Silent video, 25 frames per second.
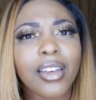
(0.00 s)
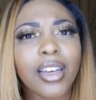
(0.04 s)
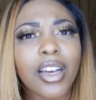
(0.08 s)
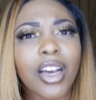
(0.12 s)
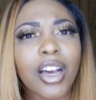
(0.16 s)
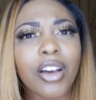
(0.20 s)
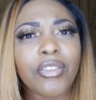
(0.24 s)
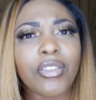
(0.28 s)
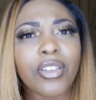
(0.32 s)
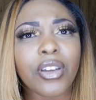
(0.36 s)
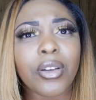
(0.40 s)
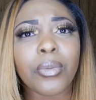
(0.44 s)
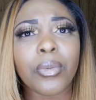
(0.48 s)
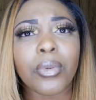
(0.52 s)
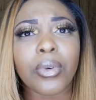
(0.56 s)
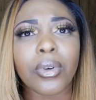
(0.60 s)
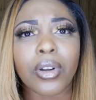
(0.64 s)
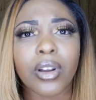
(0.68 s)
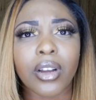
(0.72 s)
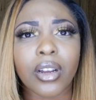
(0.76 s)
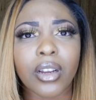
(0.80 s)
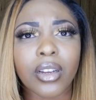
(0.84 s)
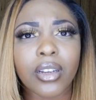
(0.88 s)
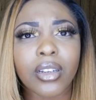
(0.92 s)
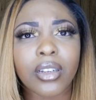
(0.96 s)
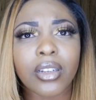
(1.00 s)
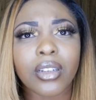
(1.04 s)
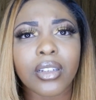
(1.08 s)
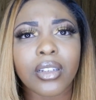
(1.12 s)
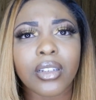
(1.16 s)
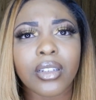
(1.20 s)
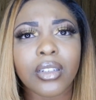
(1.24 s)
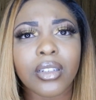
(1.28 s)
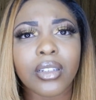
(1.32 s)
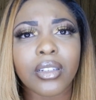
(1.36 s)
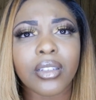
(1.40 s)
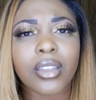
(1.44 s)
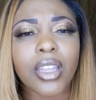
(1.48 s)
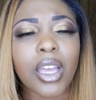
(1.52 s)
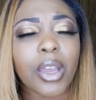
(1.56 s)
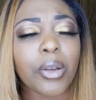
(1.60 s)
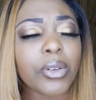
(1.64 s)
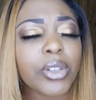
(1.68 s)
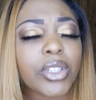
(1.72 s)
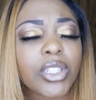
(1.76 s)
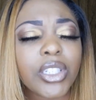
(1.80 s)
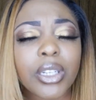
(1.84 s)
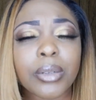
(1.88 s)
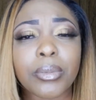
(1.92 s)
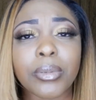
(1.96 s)
of their war, they
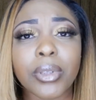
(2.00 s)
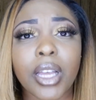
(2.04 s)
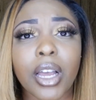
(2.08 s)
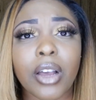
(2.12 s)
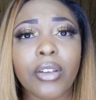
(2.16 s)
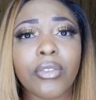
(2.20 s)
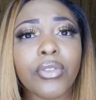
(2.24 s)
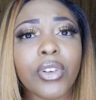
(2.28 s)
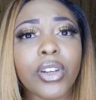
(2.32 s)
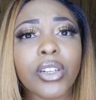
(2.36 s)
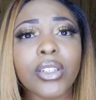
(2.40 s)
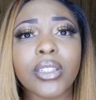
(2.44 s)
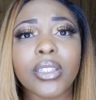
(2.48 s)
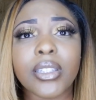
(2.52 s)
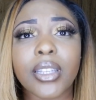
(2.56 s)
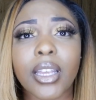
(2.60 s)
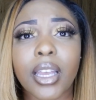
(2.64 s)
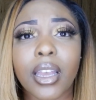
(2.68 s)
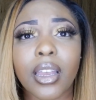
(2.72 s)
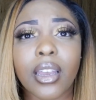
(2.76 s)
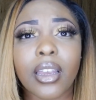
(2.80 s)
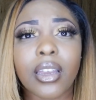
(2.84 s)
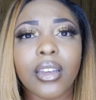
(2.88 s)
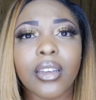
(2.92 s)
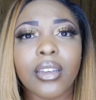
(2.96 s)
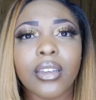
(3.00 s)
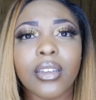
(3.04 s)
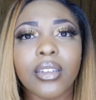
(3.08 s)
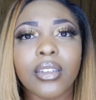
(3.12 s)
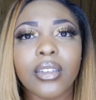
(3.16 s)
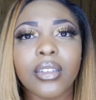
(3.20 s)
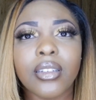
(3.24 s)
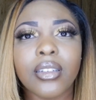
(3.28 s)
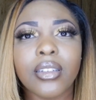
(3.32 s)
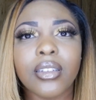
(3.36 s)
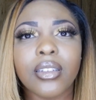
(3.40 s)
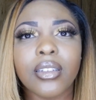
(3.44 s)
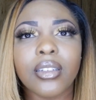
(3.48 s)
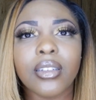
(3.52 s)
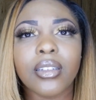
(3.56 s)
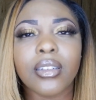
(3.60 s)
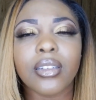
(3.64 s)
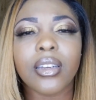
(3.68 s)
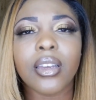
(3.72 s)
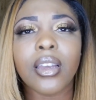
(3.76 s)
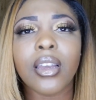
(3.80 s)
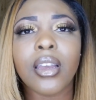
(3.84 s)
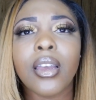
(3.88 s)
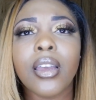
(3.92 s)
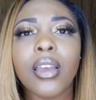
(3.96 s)
were shipped out first day,
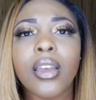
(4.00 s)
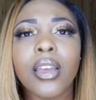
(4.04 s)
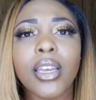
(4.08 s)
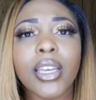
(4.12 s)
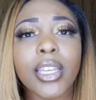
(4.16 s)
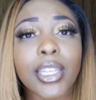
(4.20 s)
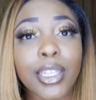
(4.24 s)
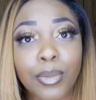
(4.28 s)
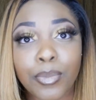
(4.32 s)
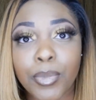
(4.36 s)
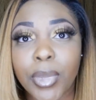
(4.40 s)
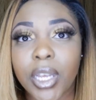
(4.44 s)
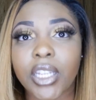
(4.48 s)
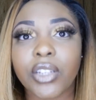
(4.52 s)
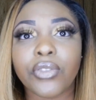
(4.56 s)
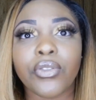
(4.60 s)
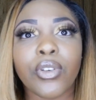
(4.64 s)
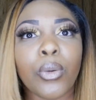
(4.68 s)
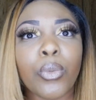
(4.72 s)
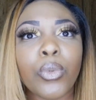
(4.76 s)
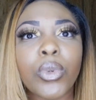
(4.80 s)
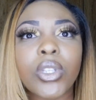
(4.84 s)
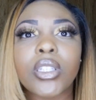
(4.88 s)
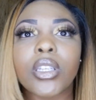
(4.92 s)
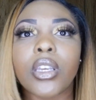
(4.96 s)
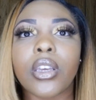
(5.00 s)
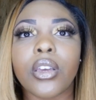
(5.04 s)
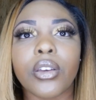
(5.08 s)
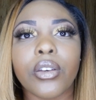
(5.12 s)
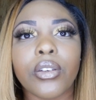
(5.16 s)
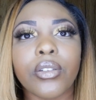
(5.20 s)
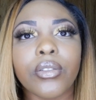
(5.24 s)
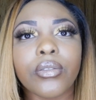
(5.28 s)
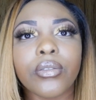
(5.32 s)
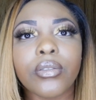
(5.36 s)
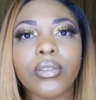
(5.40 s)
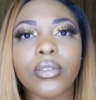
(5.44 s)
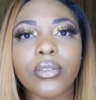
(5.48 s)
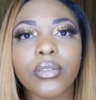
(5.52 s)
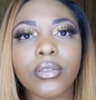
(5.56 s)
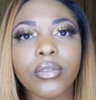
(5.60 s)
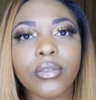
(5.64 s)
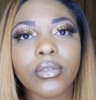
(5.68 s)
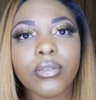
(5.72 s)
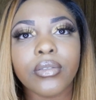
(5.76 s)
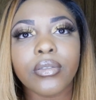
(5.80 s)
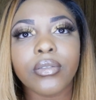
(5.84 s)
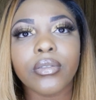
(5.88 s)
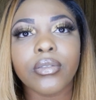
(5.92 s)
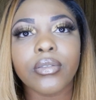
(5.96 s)
his best friend was killed.
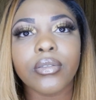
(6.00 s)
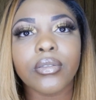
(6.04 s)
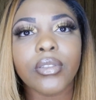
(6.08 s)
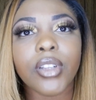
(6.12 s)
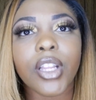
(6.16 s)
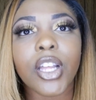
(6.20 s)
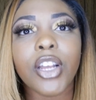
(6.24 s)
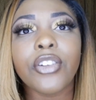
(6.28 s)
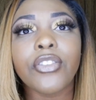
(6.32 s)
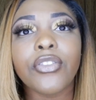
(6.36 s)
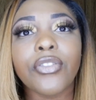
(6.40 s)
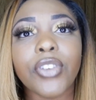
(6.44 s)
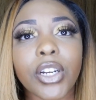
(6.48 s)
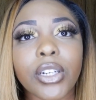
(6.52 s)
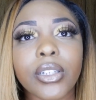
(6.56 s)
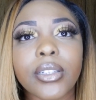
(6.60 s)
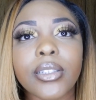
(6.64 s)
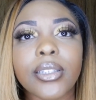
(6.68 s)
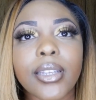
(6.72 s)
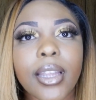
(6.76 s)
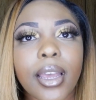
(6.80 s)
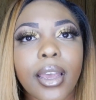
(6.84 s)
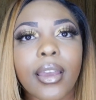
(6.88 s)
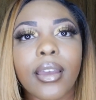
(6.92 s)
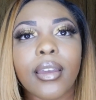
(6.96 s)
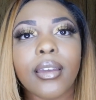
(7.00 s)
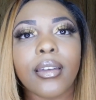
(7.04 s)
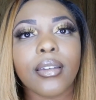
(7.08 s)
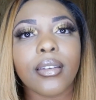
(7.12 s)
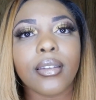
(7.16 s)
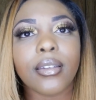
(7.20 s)
First day.